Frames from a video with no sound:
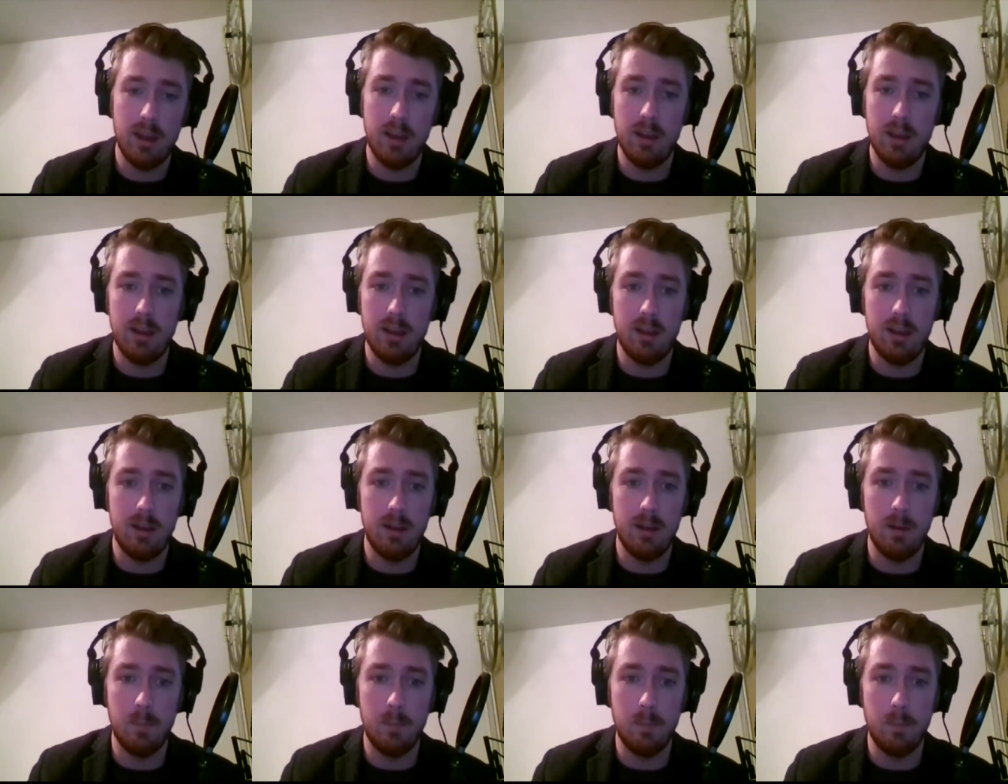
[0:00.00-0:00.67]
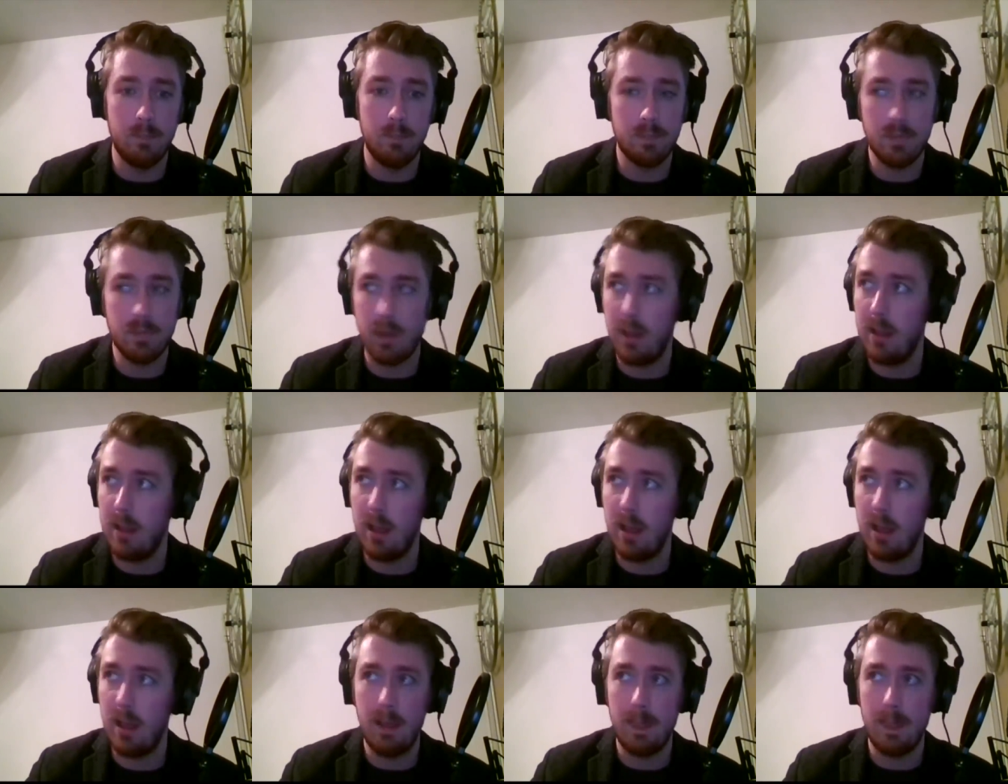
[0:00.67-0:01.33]
Um,
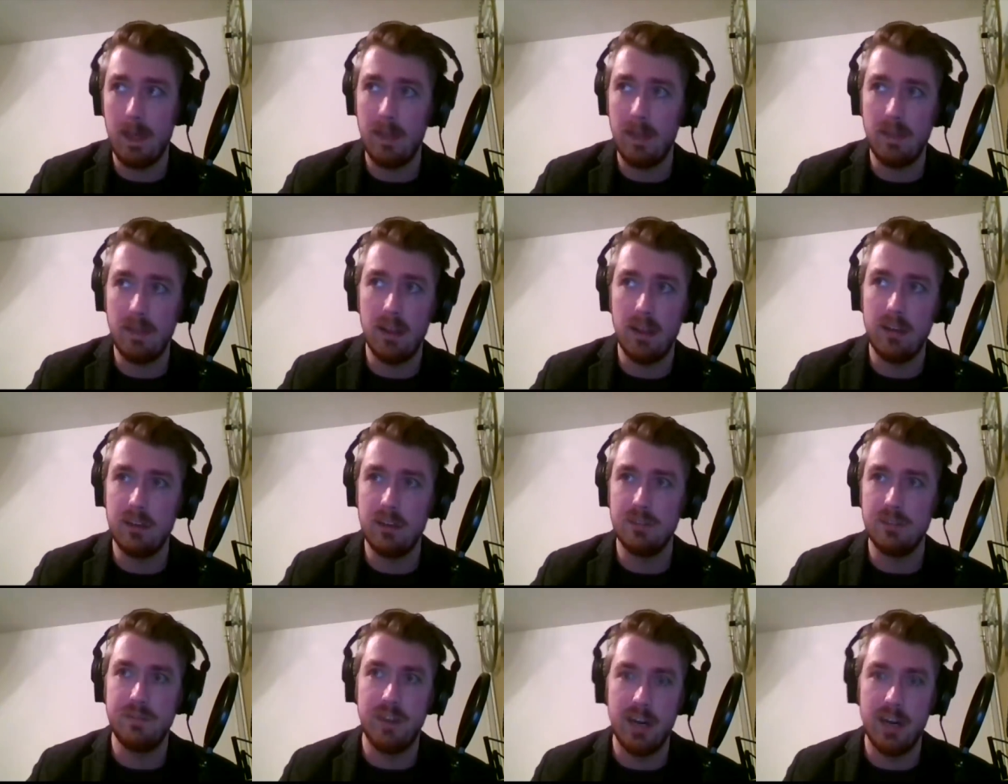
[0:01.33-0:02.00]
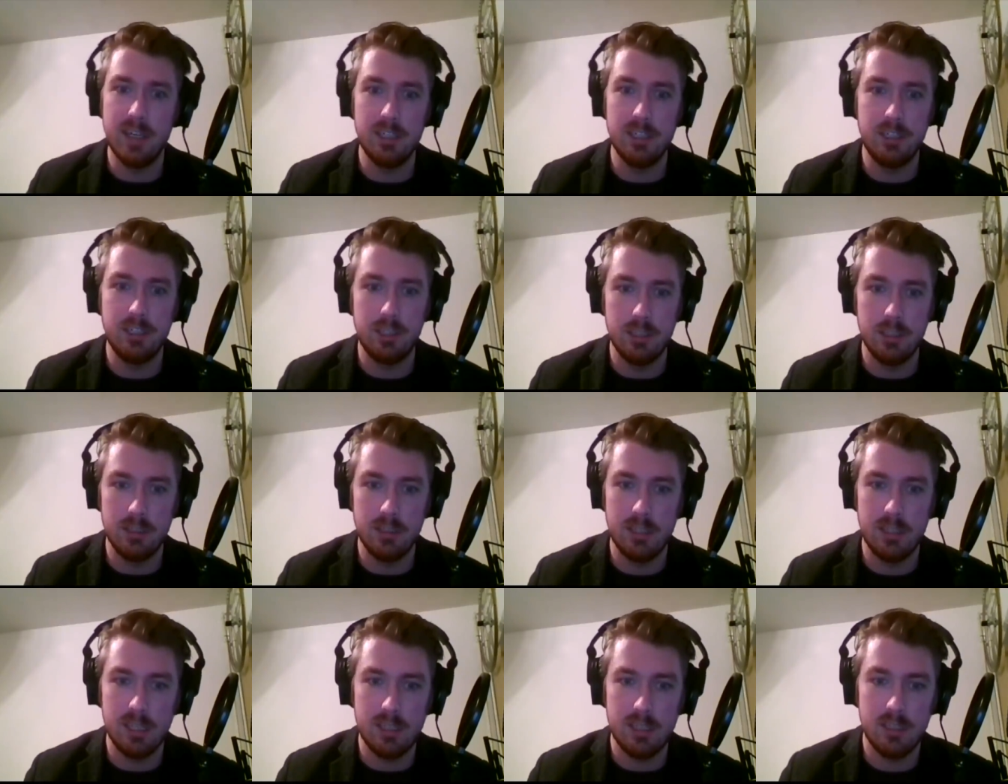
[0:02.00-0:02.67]
and, and, and there's various
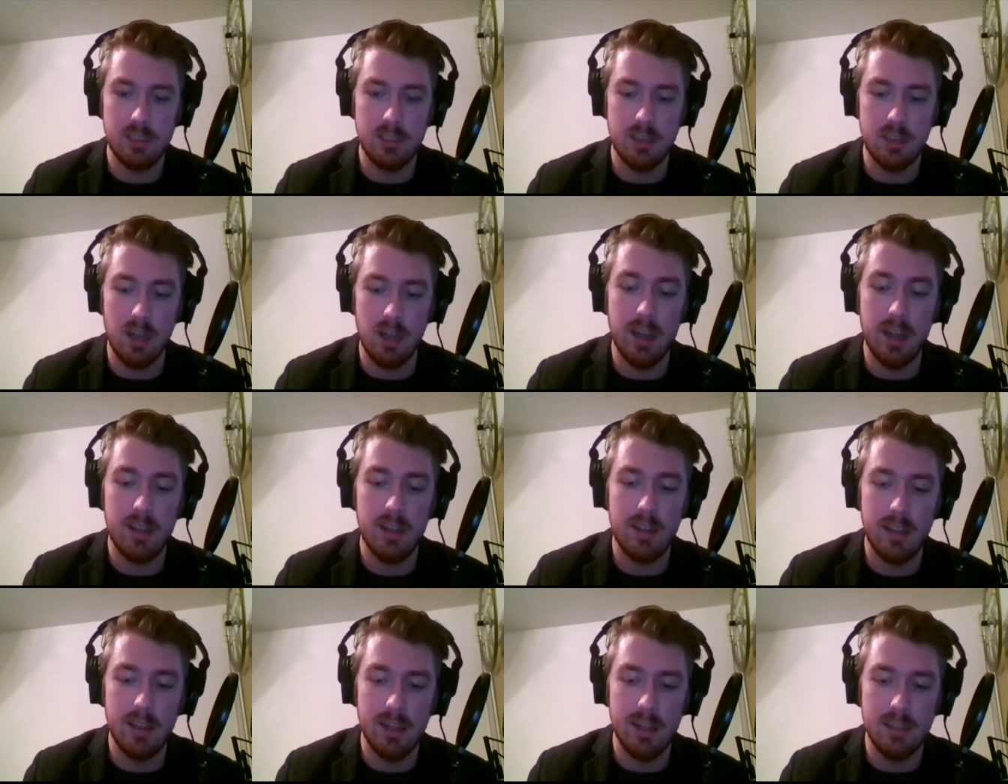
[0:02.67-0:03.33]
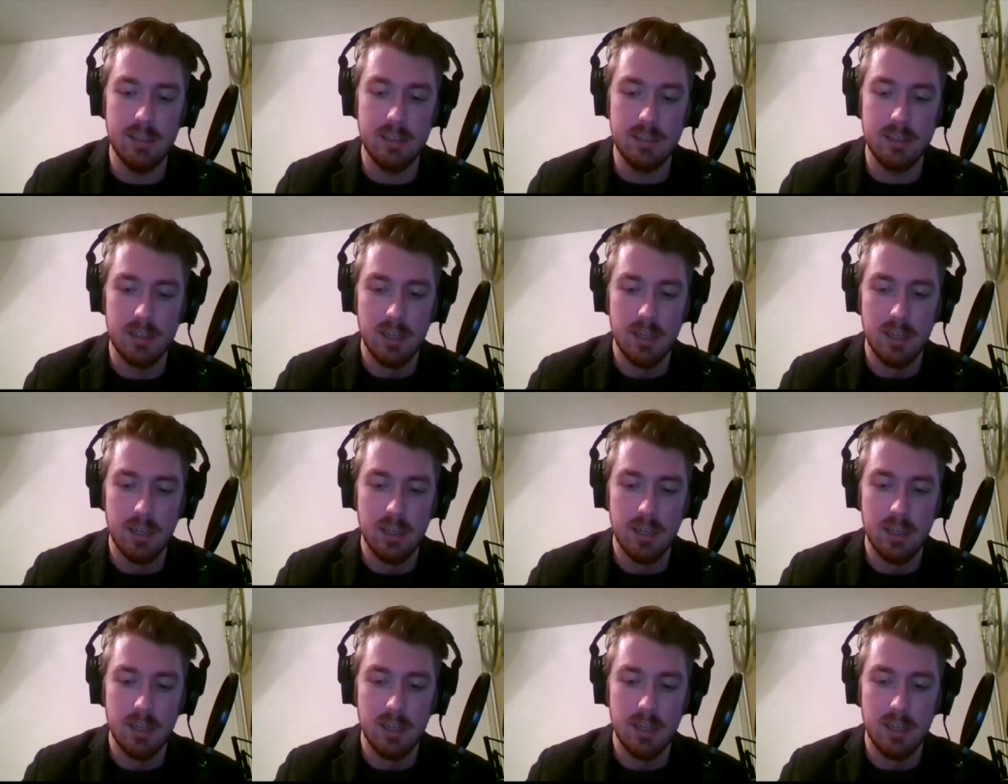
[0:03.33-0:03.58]
jurisdictions like these